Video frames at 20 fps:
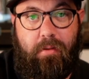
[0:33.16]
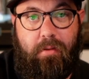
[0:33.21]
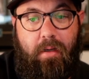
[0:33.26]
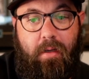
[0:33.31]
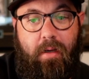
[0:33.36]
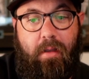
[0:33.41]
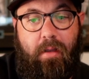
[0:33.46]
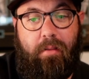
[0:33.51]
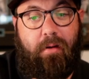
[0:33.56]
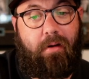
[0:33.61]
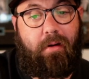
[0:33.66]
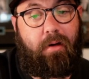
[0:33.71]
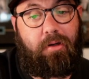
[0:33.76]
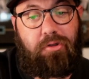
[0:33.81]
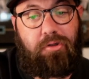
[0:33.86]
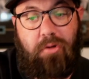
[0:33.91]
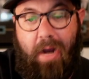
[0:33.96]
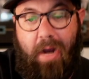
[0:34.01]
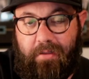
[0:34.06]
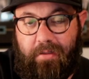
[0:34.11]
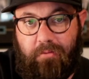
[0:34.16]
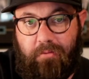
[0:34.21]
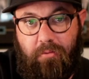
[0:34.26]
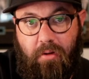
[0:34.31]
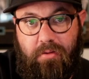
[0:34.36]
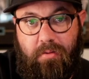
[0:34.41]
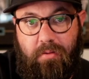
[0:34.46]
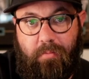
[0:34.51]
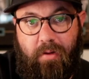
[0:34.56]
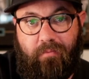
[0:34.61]
they're going to try to throw
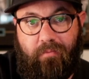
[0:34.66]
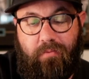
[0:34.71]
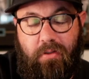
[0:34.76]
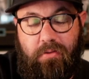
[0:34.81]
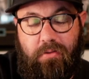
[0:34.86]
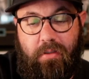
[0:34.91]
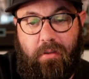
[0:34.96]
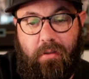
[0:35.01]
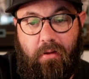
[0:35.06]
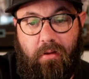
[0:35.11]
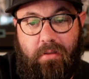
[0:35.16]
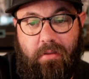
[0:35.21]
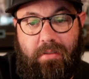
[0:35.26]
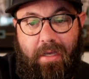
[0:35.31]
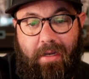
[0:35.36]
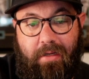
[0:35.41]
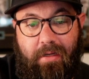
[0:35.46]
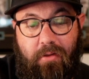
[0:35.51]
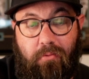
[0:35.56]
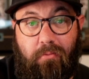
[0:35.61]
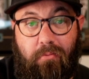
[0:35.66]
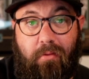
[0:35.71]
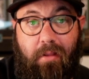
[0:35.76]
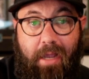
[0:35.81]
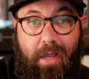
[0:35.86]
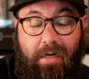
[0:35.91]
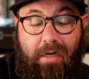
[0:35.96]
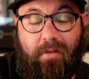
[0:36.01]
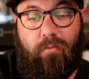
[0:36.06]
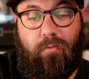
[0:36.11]
some confusing looks at you,
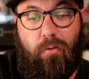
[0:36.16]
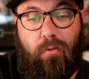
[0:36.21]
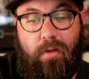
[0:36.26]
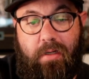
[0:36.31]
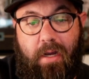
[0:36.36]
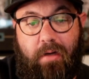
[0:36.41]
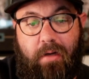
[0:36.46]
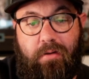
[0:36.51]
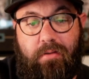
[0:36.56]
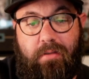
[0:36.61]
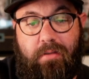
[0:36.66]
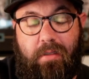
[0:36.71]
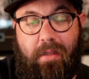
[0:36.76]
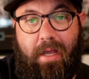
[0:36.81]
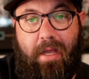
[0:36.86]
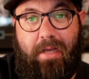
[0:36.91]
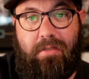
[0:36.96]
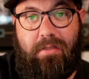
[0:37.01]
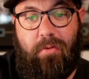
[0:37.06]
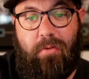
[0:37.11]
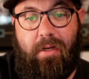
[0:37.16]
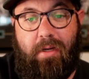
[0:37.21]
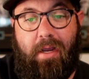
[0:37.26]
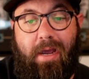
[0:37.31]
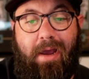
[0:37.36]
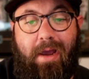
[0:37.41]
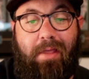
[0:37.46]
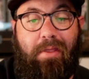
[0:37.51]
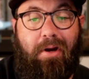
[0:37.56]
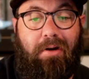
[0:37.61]
like the 49ers did last week.
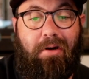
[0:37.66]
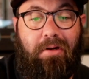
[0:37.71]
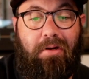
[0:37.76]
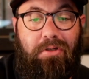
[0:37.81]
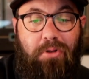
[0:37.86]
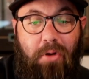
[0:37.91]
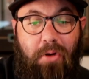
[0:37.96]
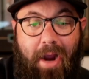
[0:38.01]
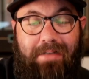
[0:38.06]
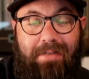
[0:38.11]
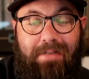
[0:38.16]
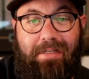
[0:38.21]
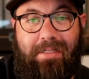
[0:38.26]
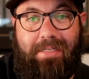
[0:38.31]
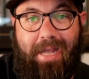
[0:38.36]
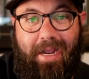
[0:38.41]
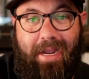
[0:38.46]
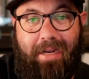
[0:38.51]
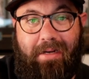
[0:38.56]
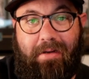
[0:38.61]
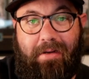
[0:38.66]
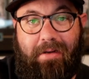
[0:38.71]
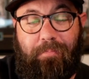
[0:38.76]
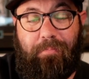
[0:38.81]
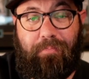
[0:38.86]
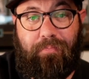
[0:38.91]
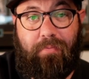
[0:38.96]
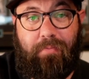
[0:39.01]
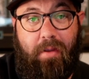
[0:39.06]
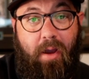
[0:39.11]
They're going to try to take
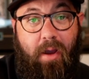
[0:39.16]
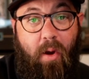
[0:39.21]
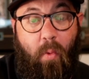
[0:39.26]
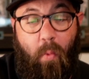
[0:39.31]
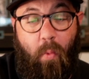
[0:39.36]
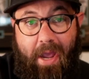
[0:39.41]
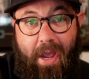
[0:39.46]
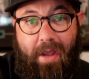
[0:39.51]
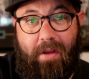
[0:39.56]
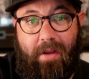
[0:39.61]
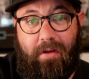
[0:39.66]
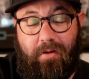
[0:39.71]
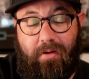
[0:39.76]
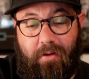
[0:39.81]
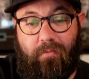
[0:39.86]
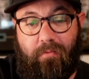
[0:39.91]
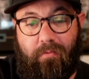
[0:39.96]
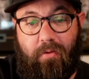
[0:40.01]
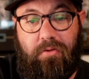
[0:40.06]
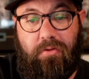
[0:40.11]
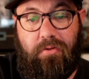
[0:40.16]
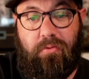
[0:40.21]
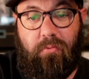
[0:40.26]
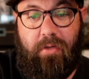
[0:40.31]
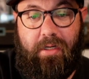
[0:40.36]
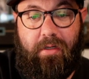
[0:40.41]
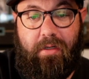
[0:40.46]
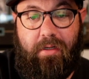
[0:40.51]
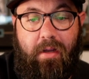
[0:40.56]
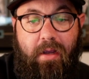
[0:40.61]
away your first
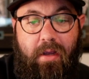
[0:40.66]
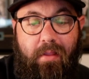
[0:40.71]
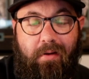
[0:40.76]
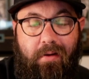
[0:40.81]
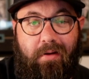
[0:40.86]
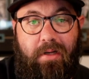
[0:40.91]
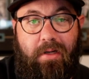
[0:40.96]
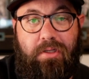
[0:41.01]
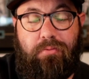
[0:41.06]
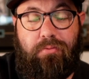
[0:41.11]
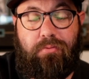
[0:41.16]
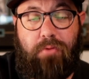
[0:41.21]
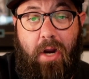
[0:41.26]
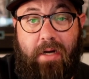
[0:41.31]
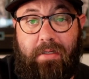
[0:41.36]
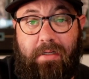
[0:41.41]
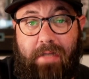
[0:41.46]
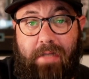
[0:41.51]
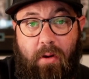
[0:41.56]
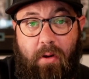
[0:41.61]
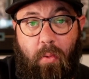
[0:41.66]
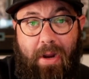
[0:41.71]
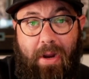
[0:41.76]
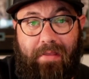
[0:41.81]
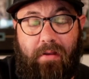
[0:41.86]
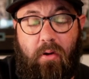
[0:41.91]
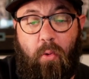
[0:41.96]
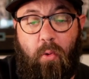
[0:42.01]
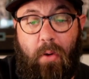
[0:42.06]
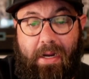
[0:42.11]
read. They're going to try to take away the
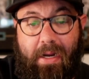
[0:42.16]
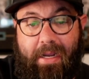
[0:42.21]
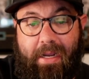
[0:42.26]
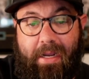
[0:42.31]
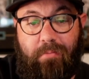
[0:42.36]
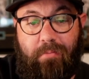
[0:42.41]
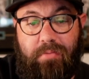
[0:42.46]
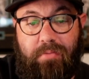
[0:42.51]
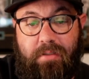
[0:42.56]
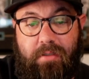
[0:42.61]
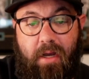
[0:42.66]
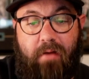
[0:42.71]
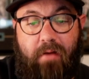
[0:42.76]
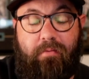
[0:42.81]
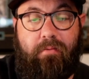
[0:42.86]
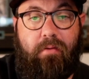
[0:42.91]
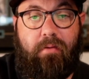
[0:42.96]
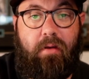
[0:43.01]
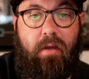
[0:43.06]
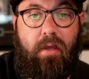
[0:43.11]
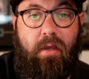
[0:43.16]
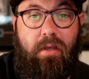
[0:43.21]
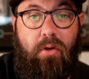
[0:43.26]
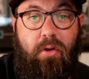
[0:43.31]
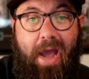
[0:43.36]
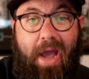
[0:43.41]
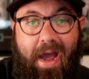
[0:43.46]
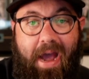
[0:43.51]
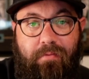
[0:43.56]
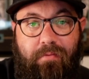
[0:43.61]
quick game stuff. You
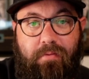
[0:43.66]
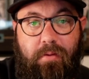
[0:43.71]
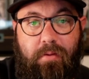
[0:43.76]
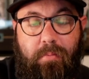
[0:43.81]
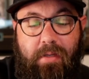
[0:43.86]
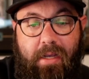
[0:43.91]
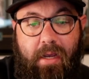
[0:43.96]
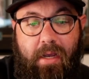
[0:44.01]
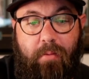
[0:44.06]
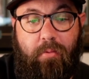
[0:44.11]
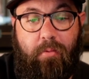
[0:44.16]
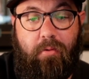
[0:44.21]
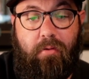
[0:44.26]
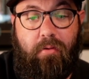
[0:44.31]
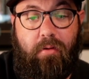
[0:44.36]
have to be able